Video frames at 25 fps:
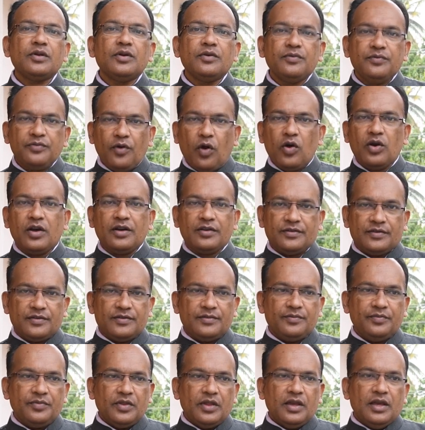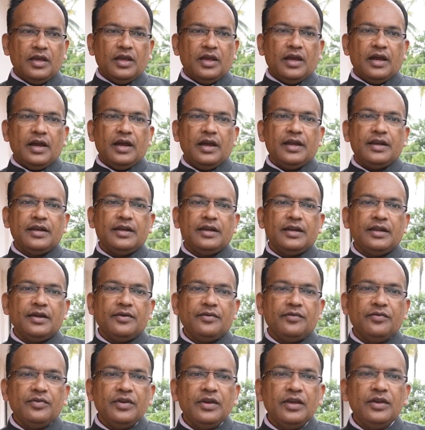focus. And
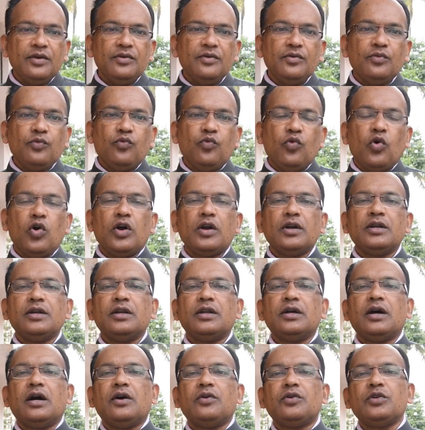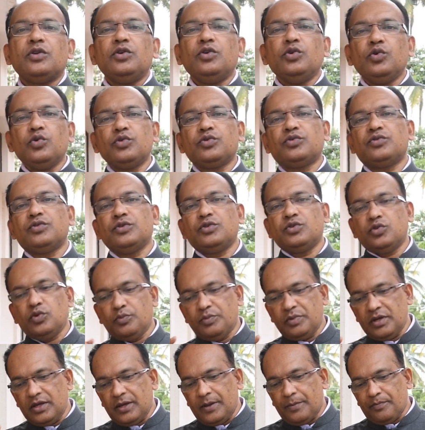we want our youth to
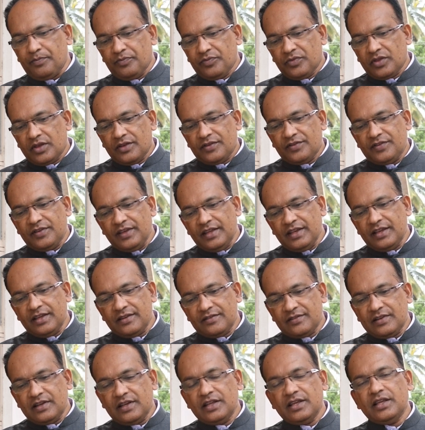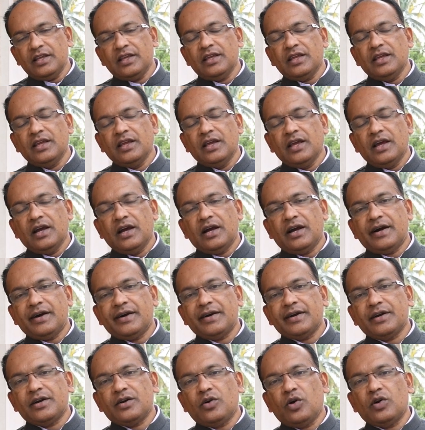be seriously
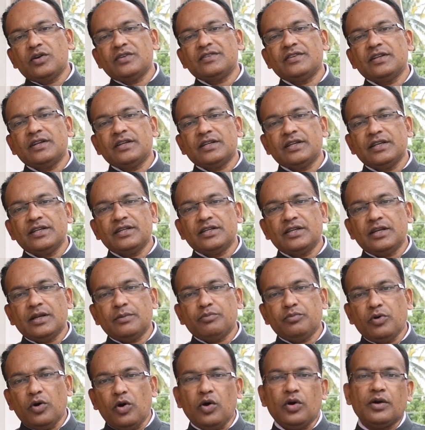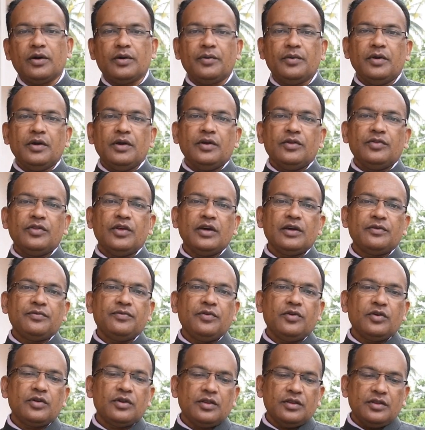concentrated upon.
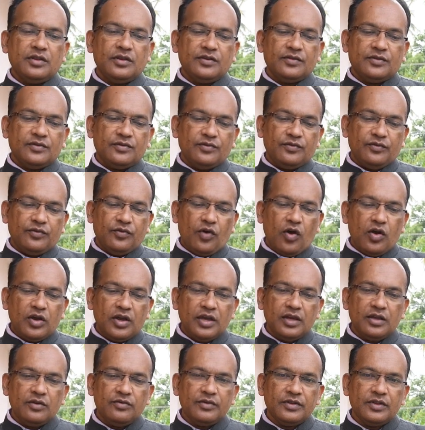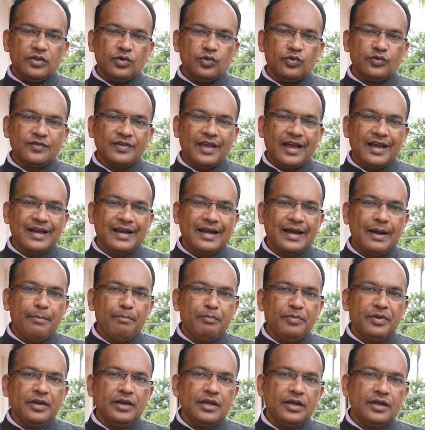Therefore, this walking with the youth,
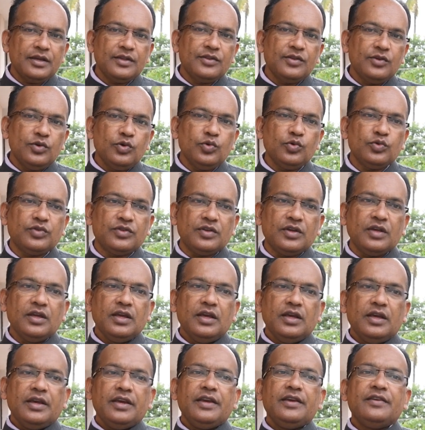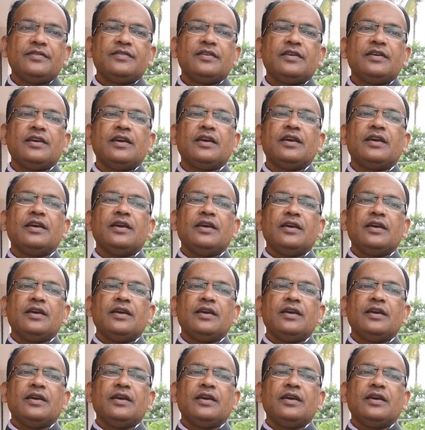accompanying the youth, is a